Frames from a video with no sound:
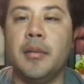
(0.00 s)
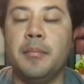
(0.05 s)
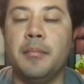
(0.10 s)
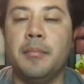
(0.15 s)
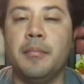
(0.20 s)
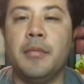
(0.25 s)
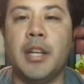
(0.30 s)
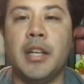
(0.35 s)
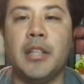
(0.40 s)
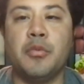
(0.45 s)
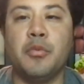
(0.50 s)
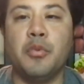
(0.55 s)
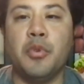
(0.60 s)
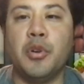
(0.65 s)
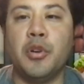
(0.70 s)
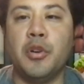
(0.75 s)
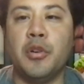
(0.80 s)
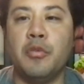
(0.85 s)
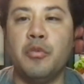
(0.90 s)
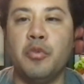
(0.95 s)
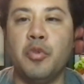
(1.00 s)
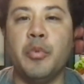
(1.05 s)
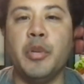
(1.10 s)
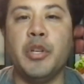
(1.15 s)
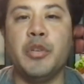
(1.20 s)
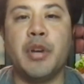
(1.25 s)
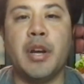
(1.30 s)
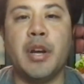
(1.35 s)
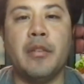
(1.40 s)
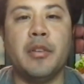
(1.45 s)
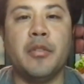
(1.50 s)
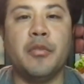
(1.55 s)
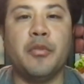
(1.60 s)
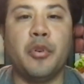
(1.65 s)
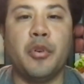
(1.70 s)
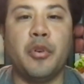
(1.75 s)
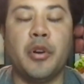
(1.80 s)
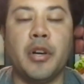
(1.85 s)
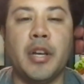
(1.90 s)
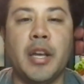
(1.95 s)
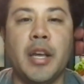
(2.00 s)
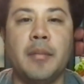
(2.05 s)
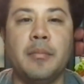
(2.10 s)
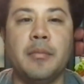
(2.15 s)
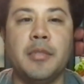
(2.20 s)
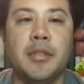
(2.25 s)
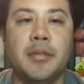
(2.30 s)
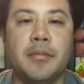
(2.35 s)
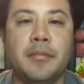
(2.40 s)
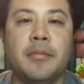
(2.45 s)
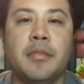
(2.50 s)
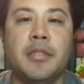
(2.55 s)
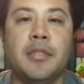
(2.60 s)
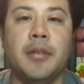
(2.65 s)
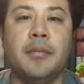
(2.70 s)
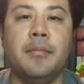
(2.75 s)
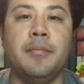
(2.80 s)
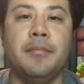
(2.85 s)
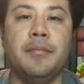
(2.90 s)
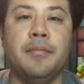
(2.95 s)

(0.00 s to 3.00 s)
That's where we'll be traveling for our games. So,